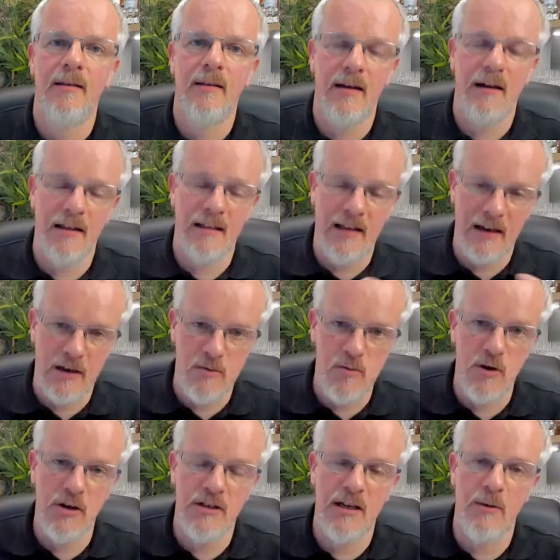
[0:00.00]
And that
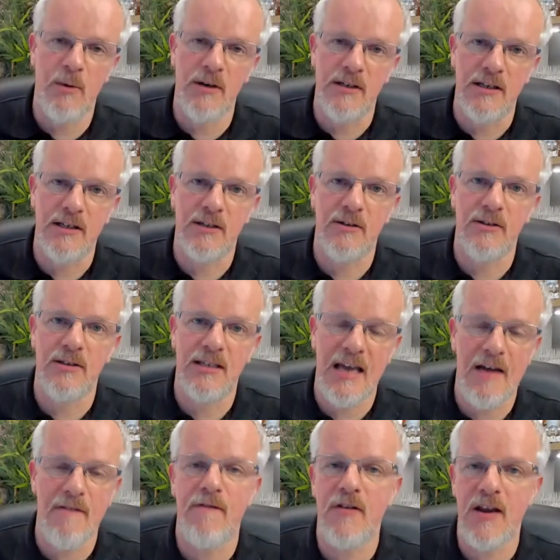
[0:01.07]
community, once it's
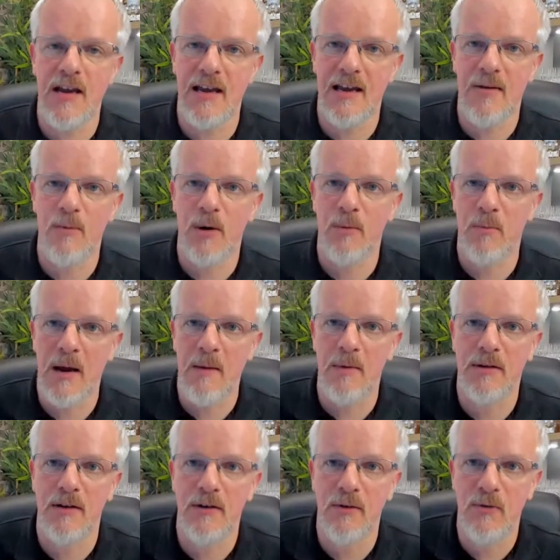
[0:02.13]
set free and we're able
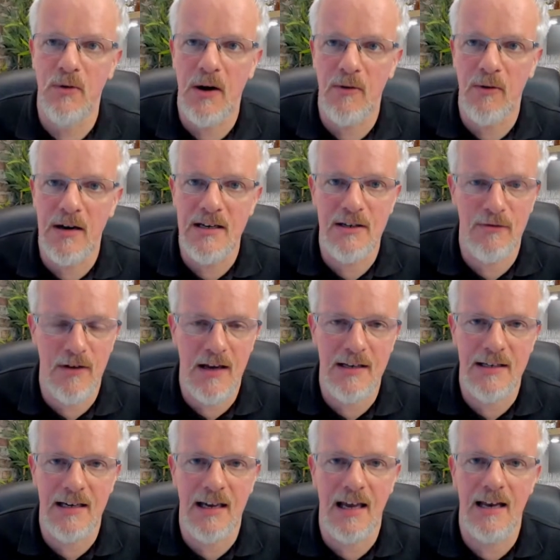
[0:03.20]
to arrange
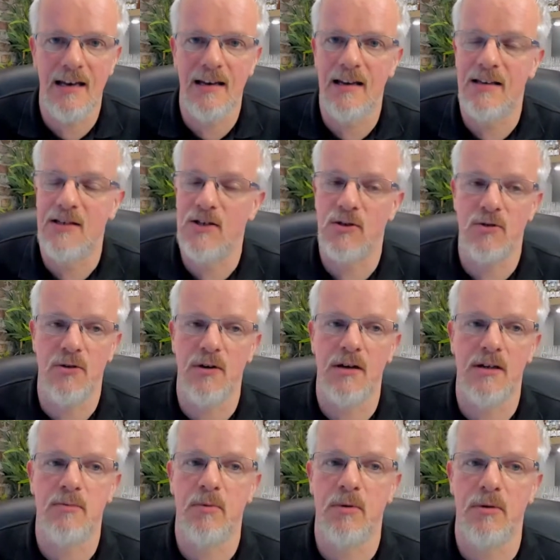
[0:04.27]
events again, it's just going to
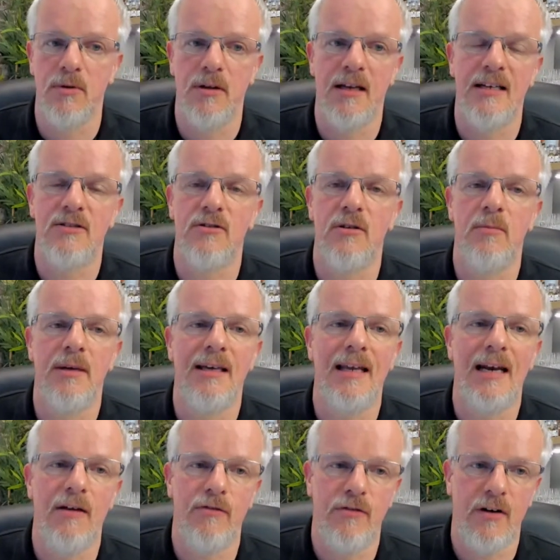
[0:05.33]
explode and it's going to be
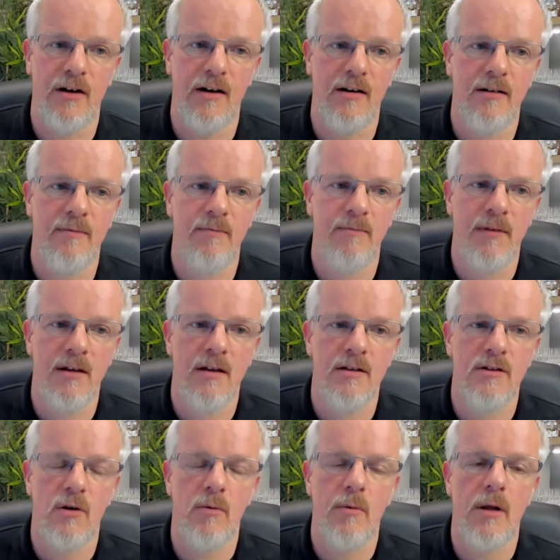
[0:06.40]
great fun. It's
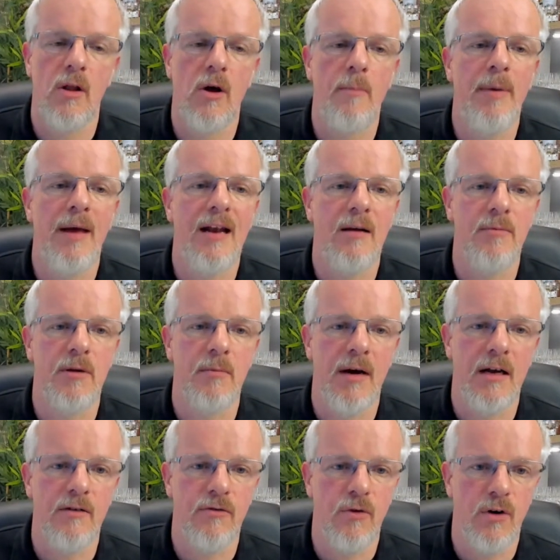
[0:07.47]
going to be a lot of pent-up
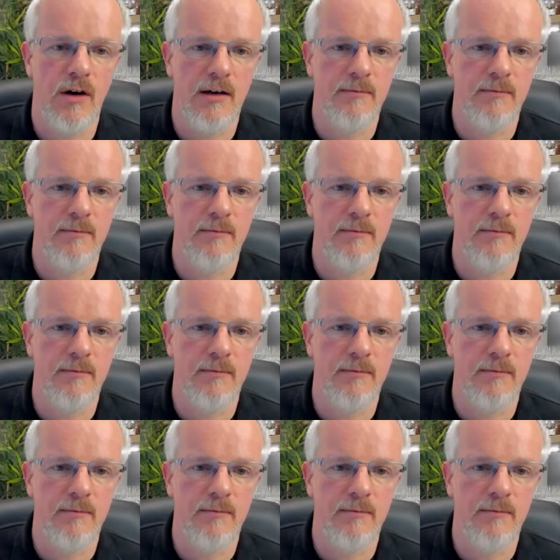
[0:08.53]
demand for